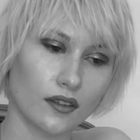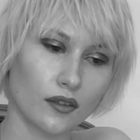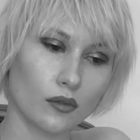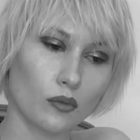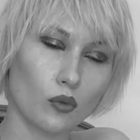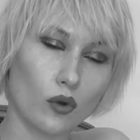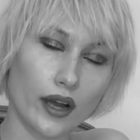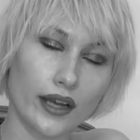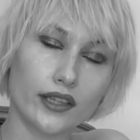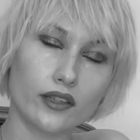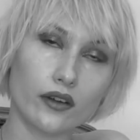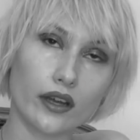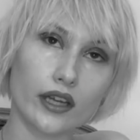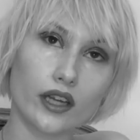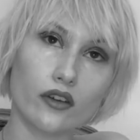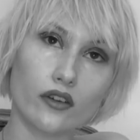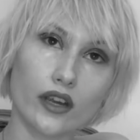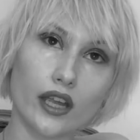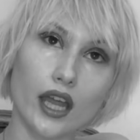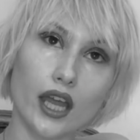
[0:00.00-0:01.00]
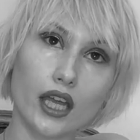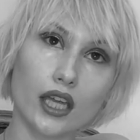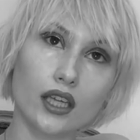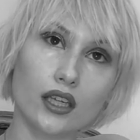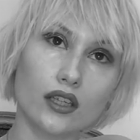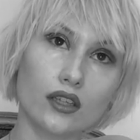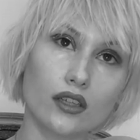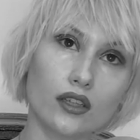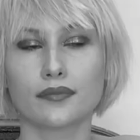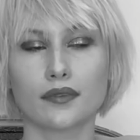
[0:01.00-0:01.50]
Why do I create?
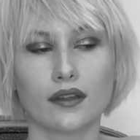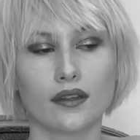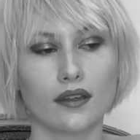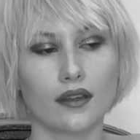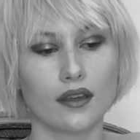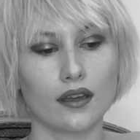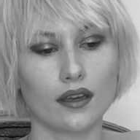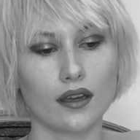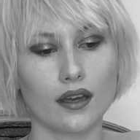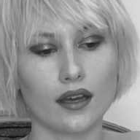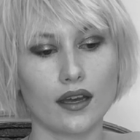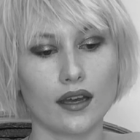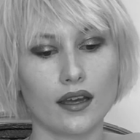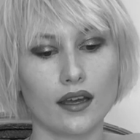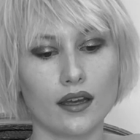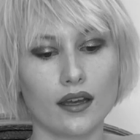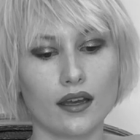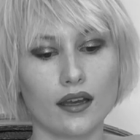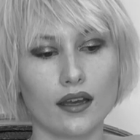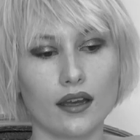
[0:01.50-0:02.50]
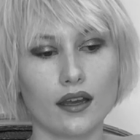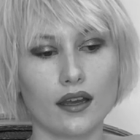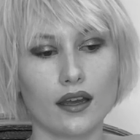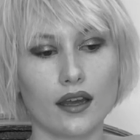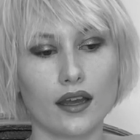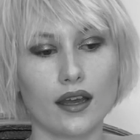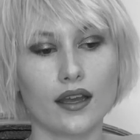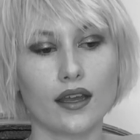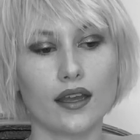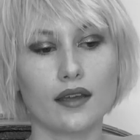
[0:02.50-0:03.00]
I
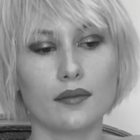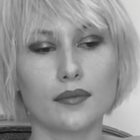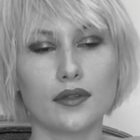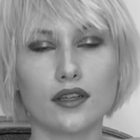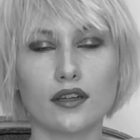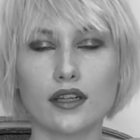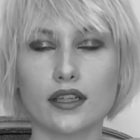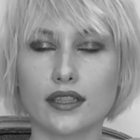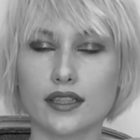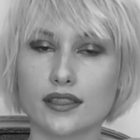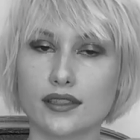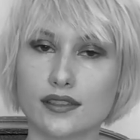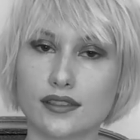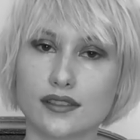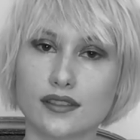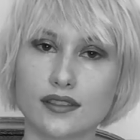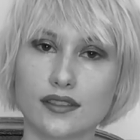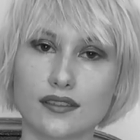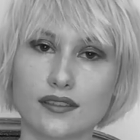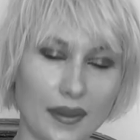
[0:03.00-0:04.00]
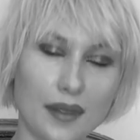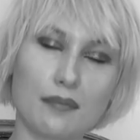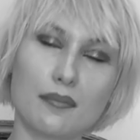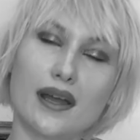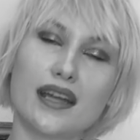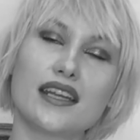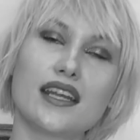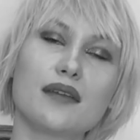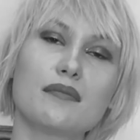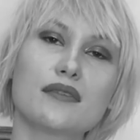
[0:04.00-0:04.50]
am an artist. My
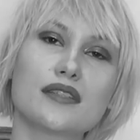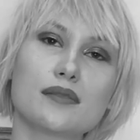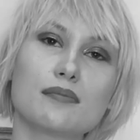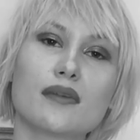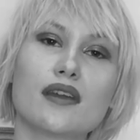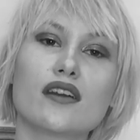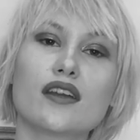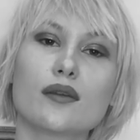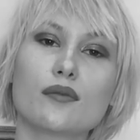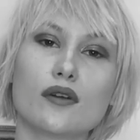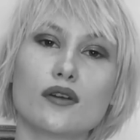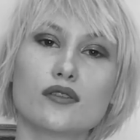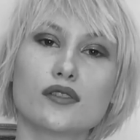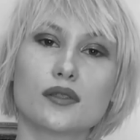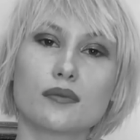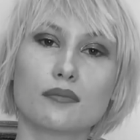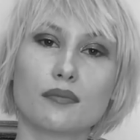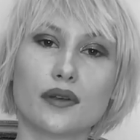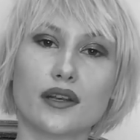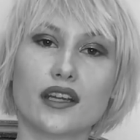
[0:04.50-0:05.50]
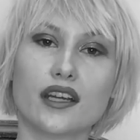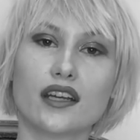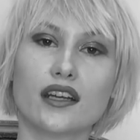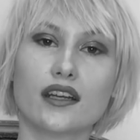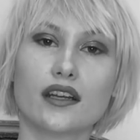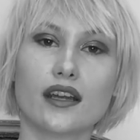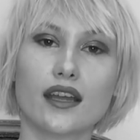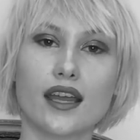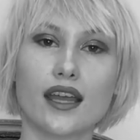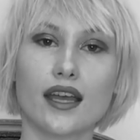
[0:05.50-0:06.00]
name is Mary
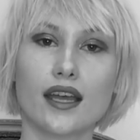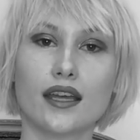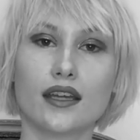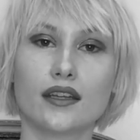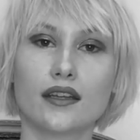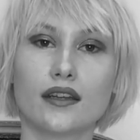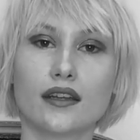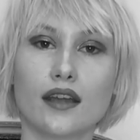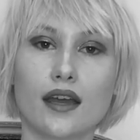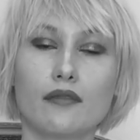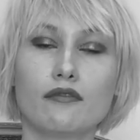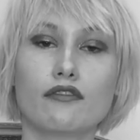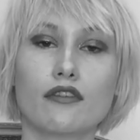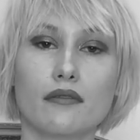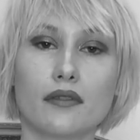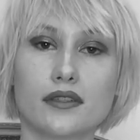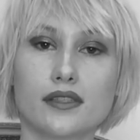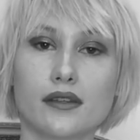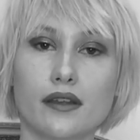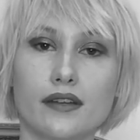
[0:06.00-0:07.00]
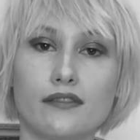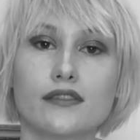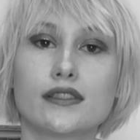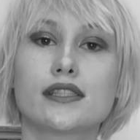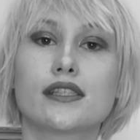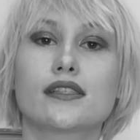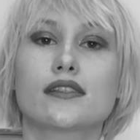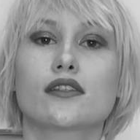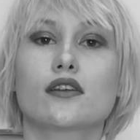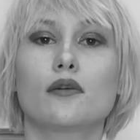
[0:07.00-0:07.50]
Rosenberger, and I'm from the San
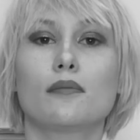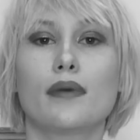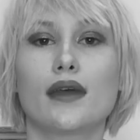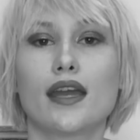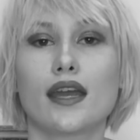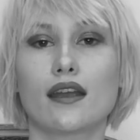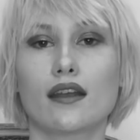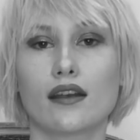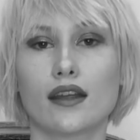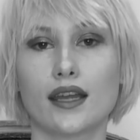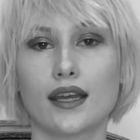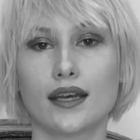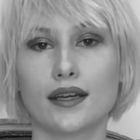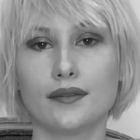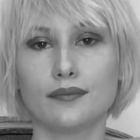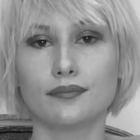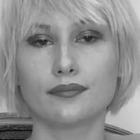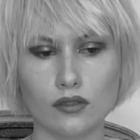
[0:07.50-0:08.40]
Francisco Bay Area.